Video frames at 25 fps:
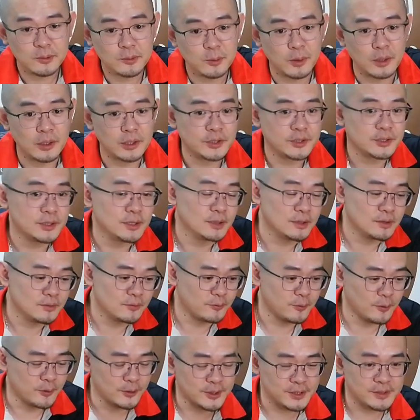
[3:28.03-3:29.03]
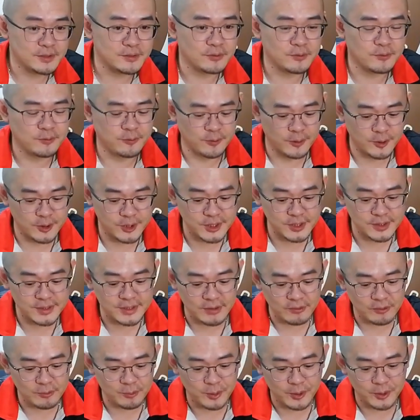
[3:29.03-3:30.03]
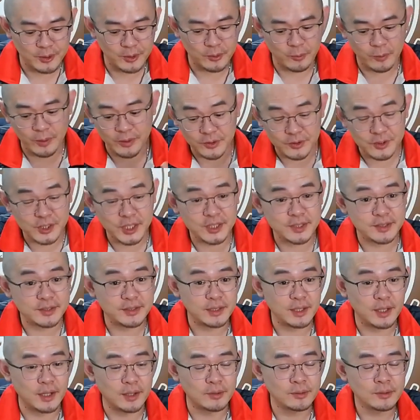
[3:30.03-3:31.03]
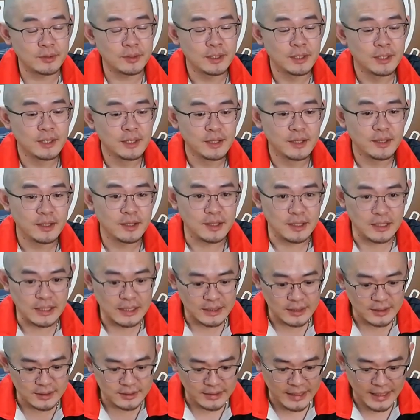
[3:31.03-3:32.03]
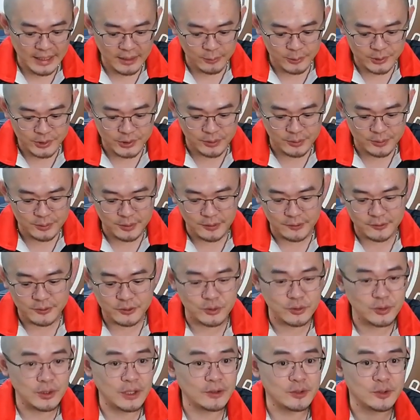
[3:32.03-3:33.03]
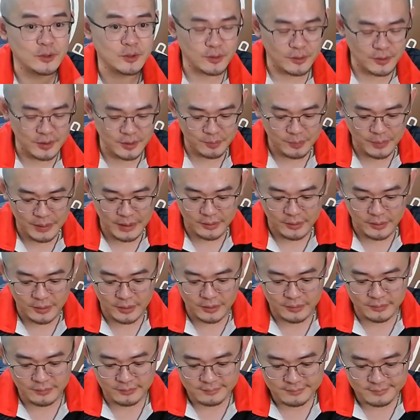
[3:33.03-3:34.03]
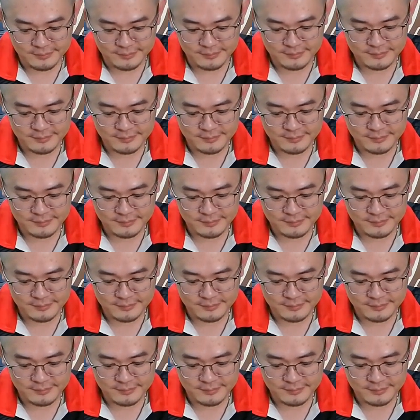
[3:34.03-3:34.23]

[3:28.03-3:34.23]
Well, for this version 7.0, when you change the sound, the tank will turn off, so you have to turn it back on.